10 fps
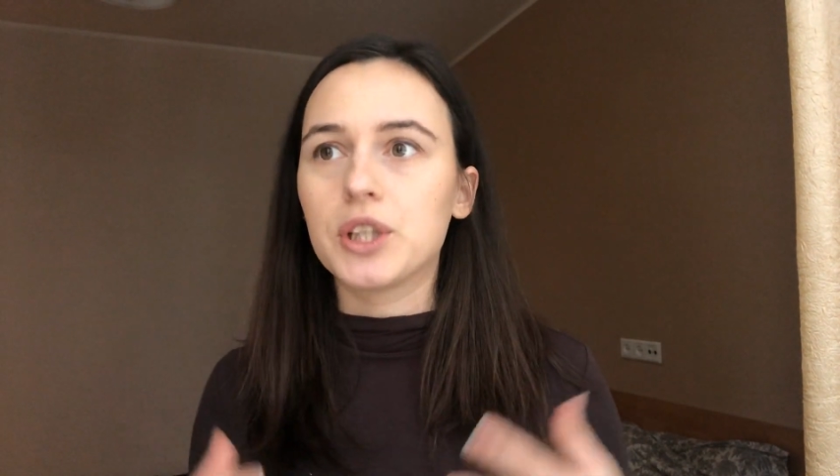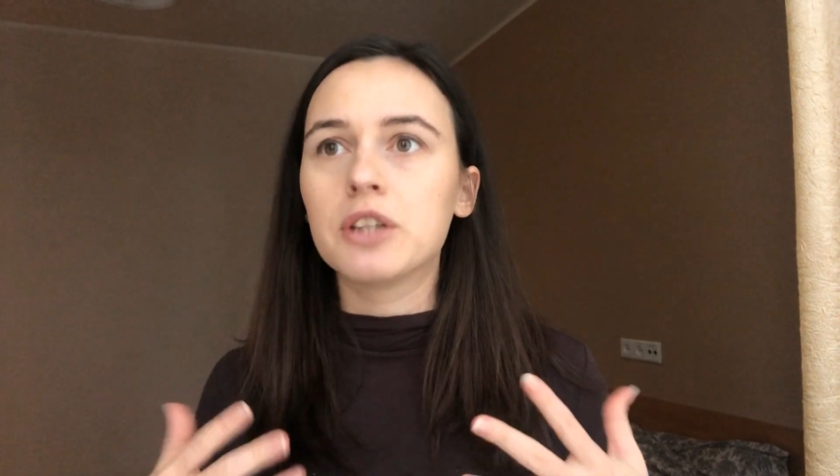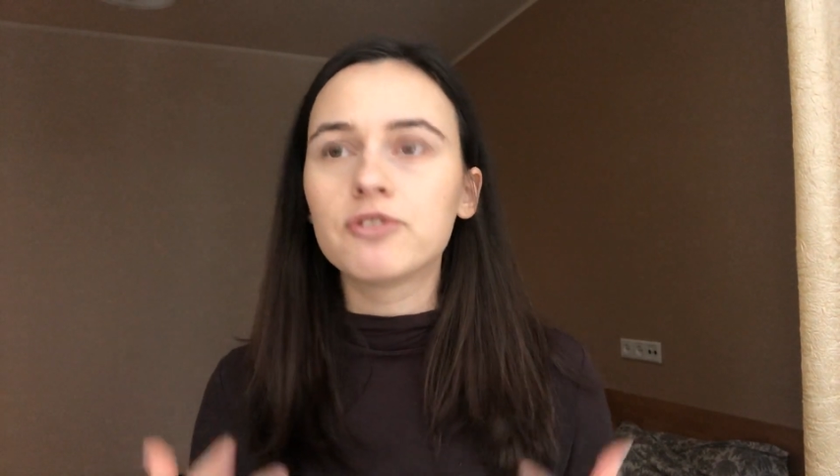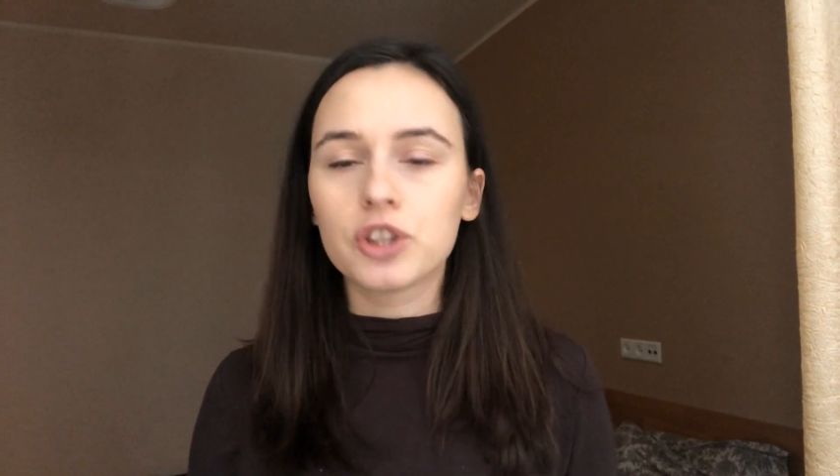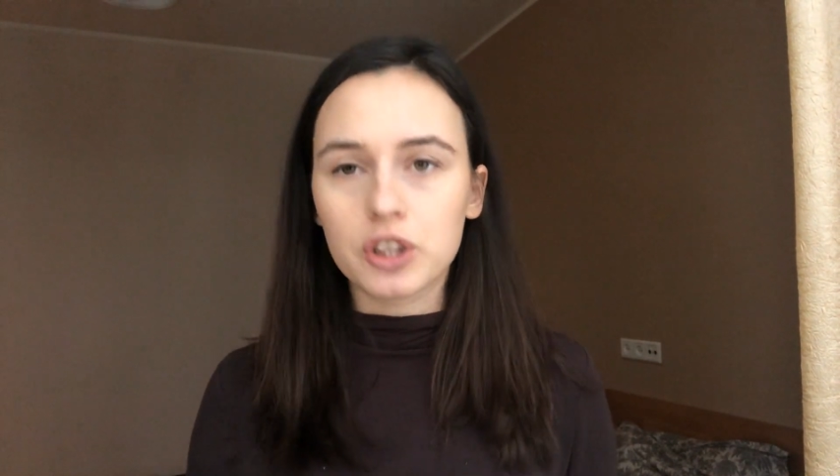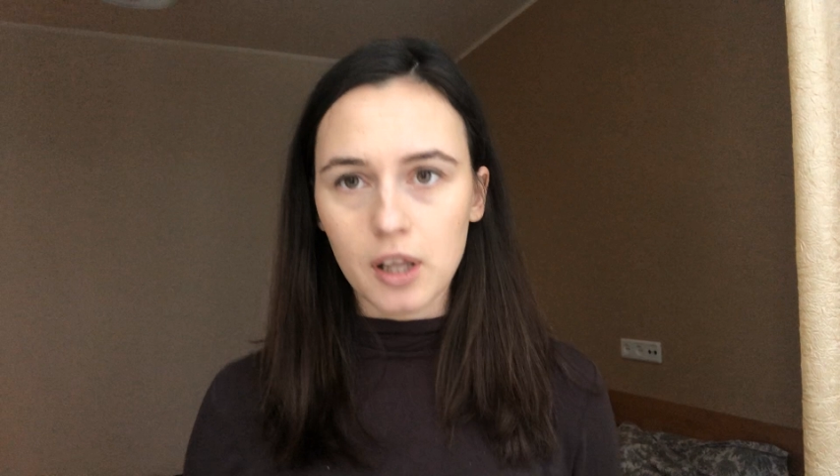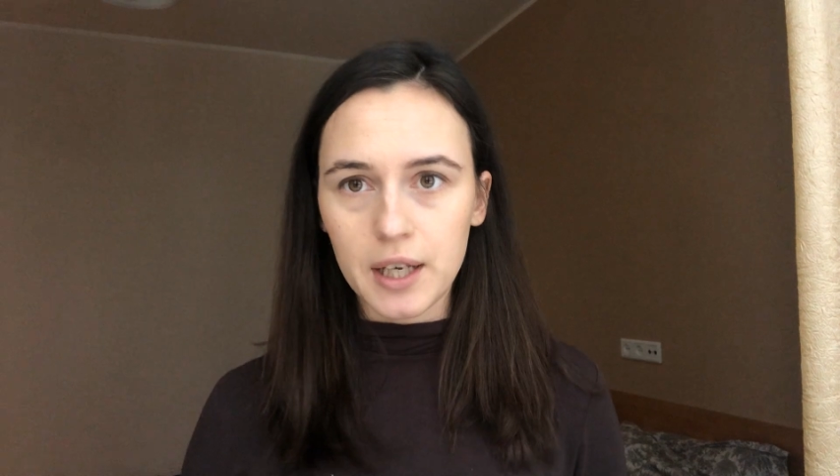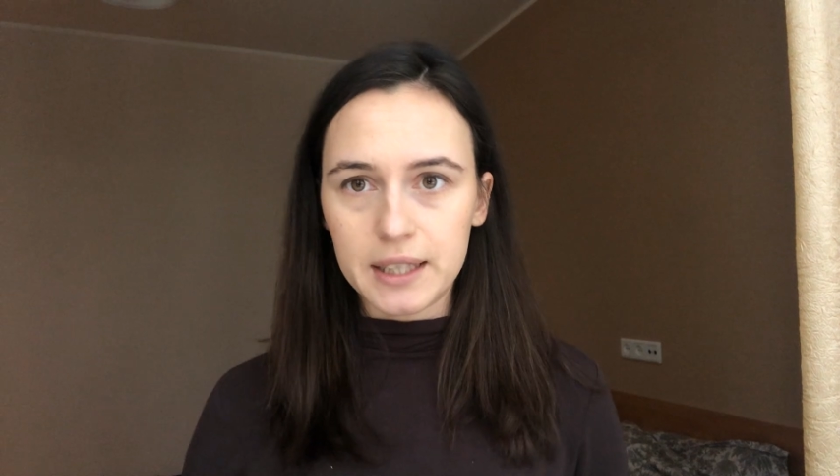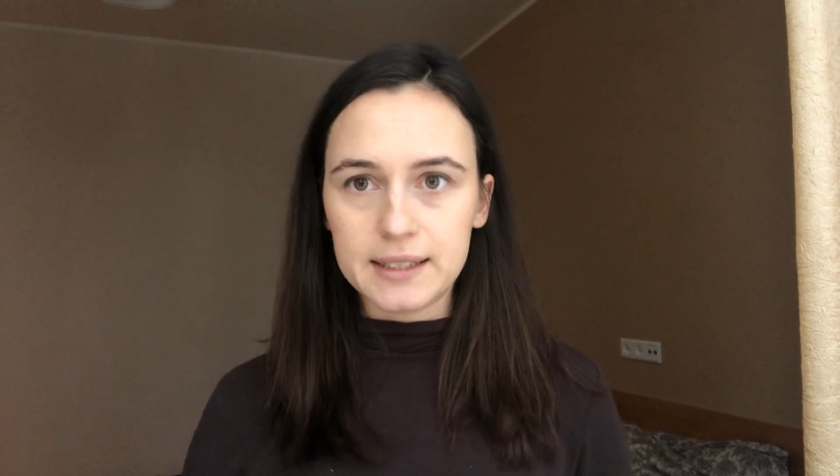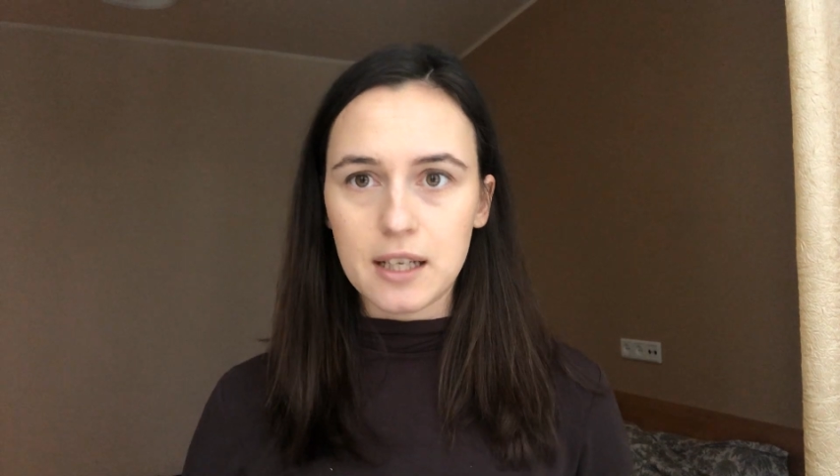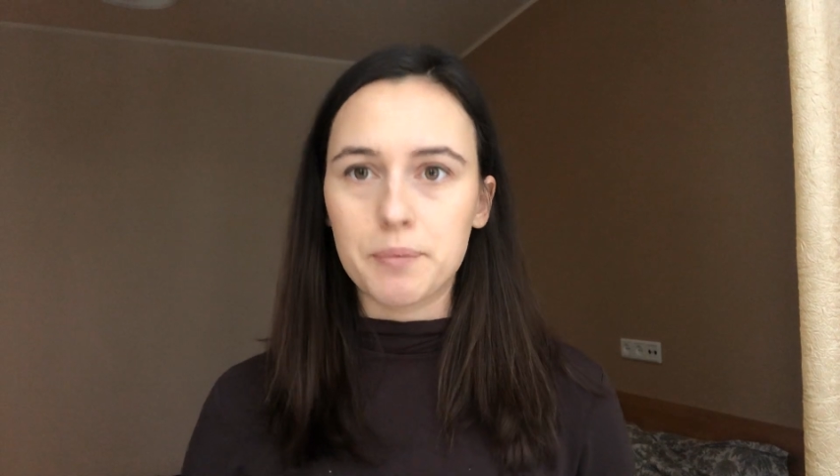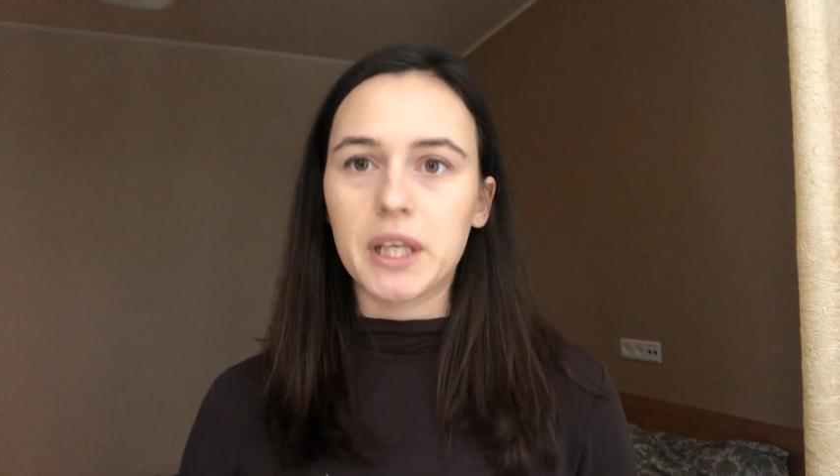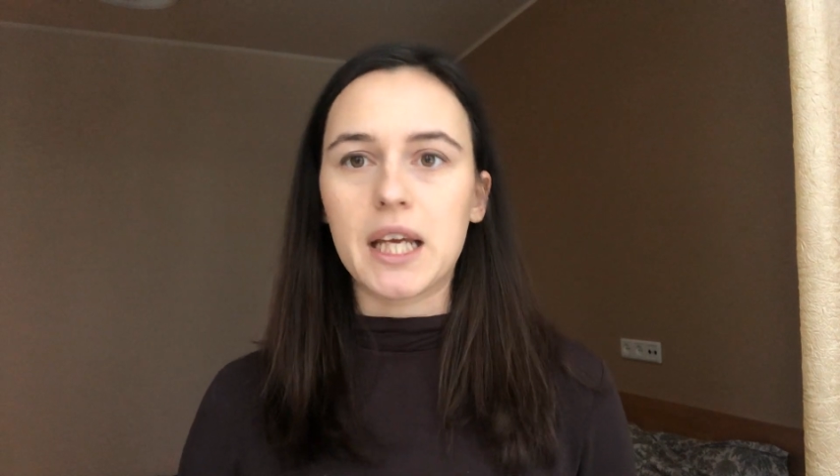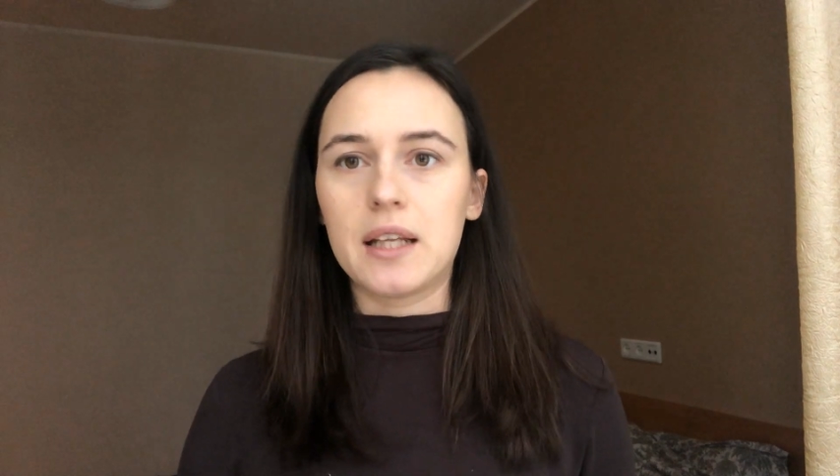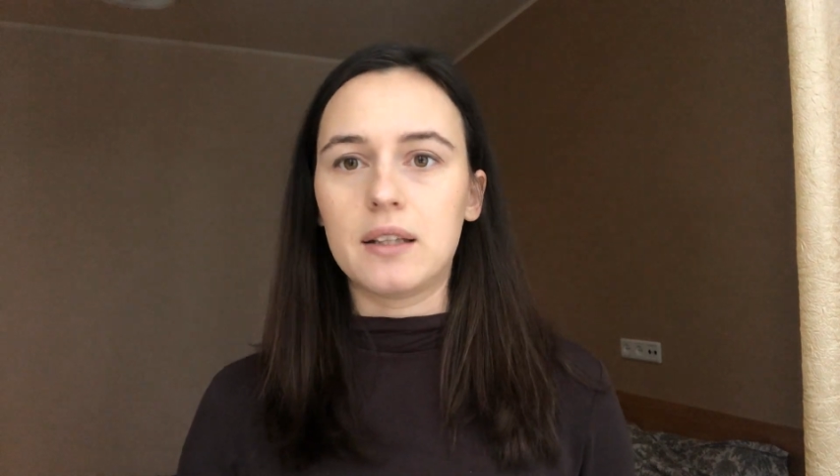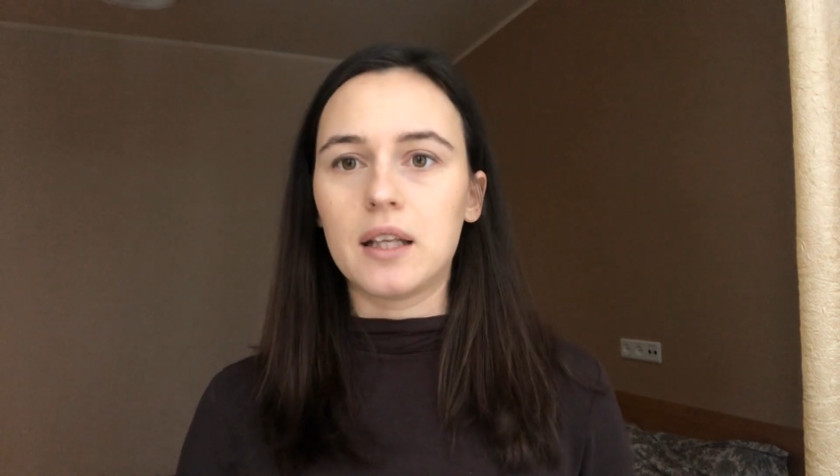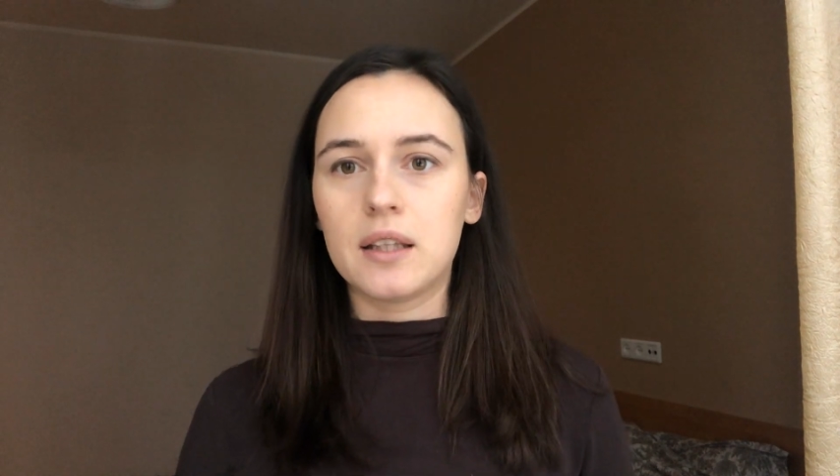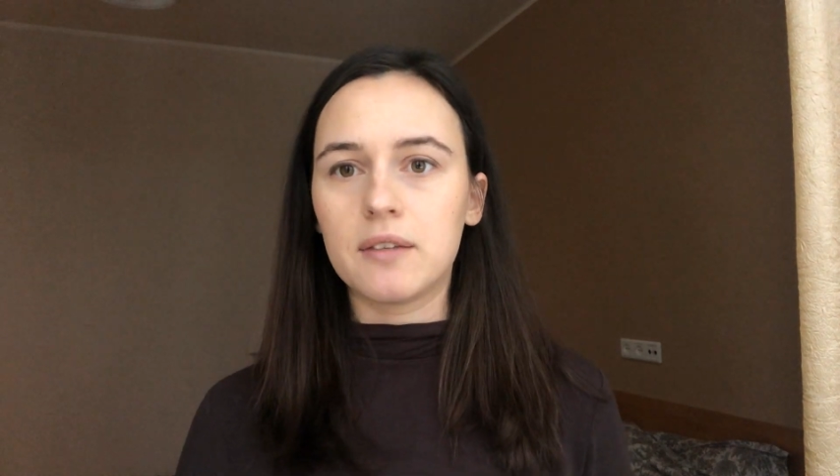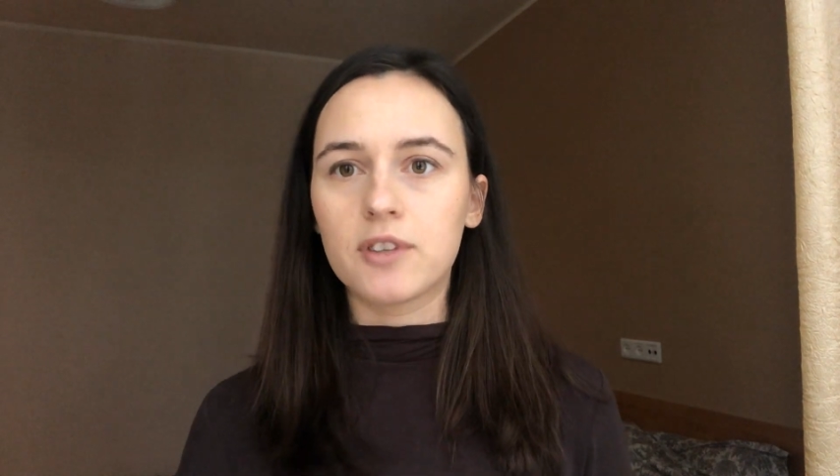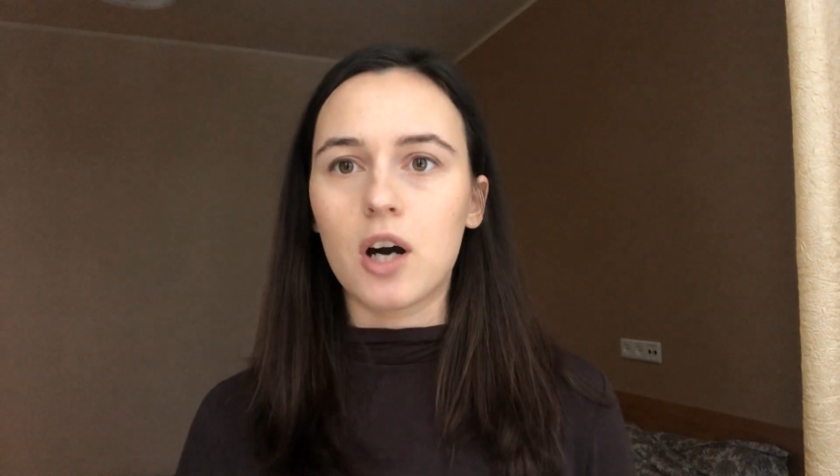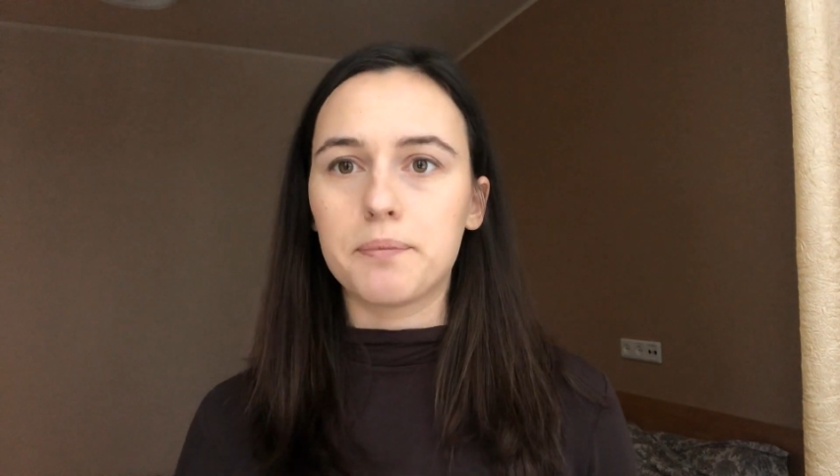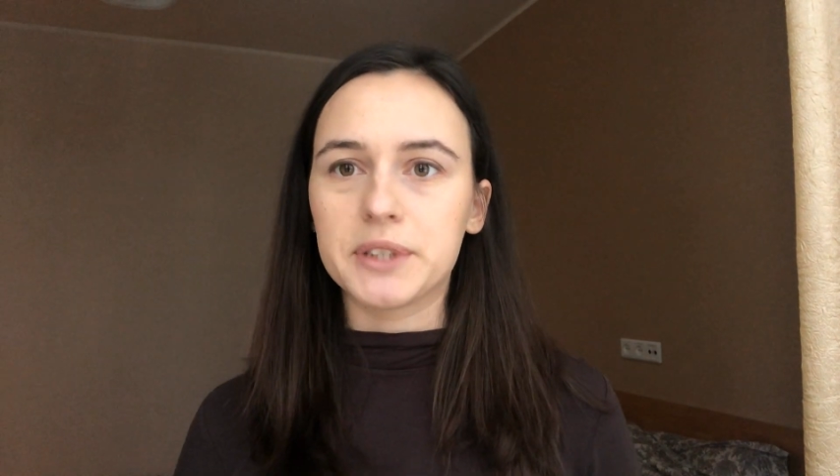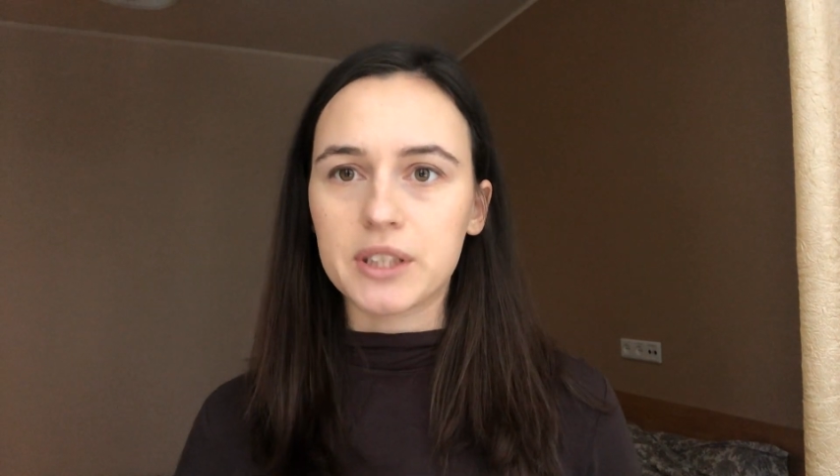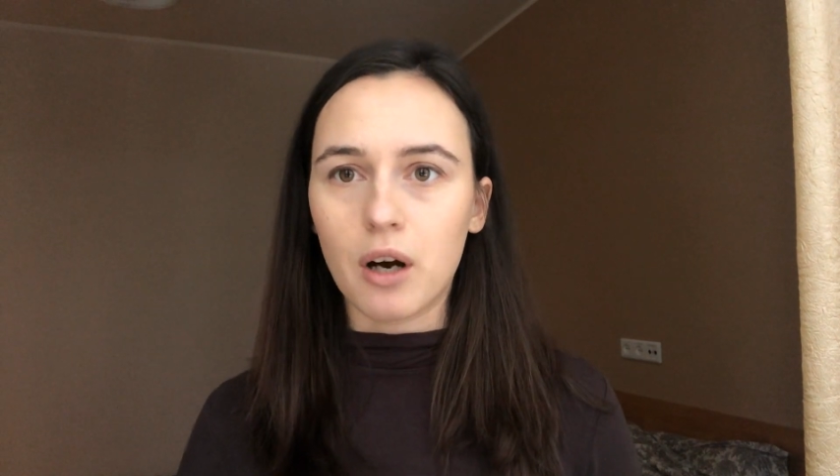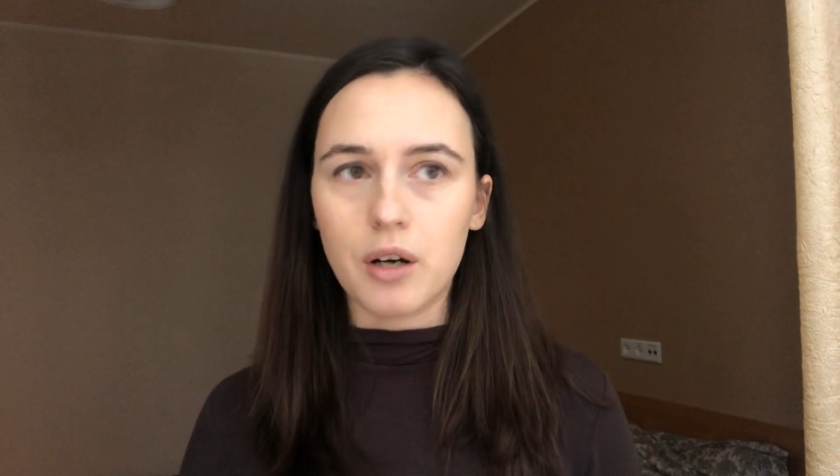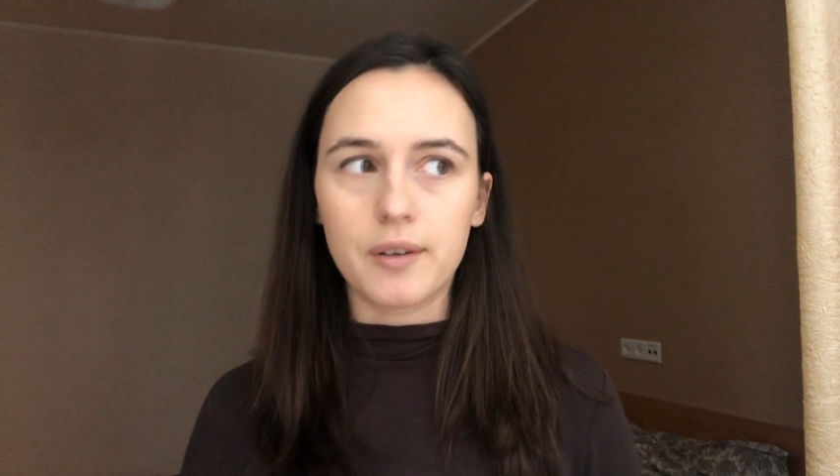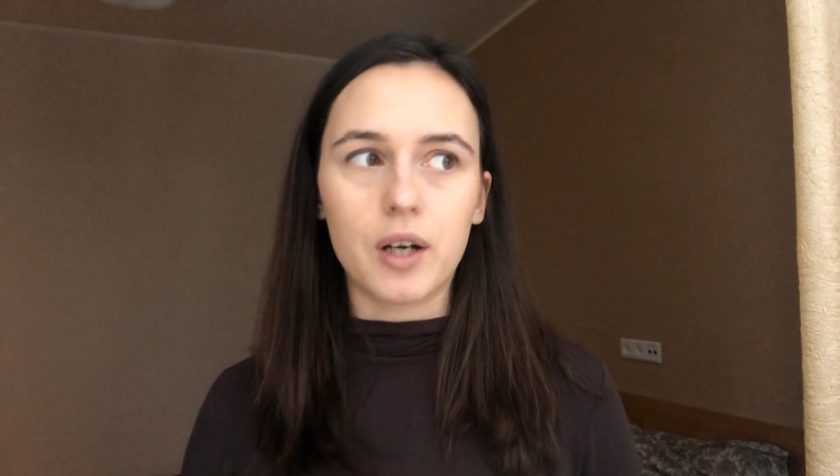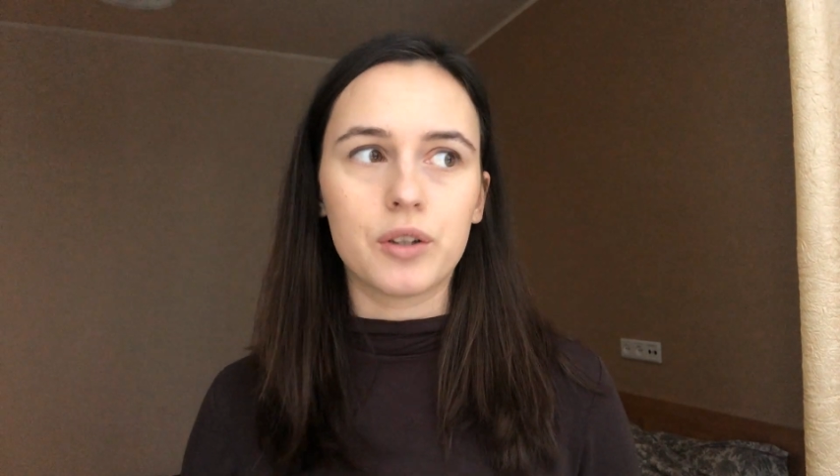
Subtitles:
If your client is coming in and they've got mascara